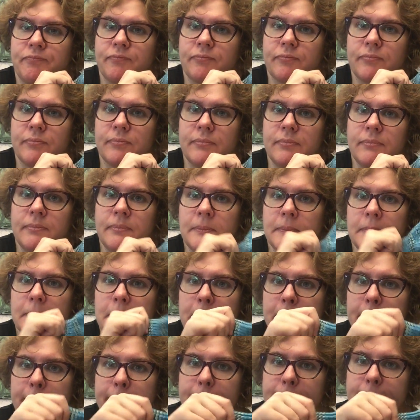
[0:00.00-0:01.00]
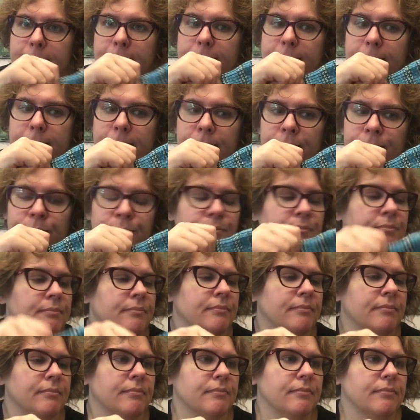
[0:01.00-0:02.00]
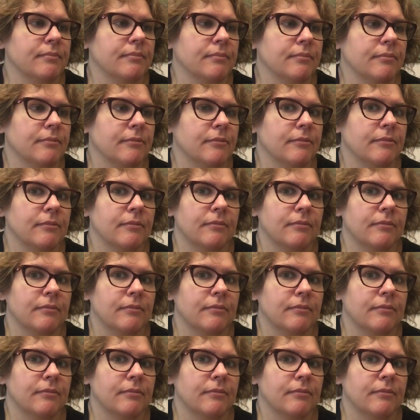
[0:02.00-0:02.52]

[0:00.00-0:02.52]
(silence)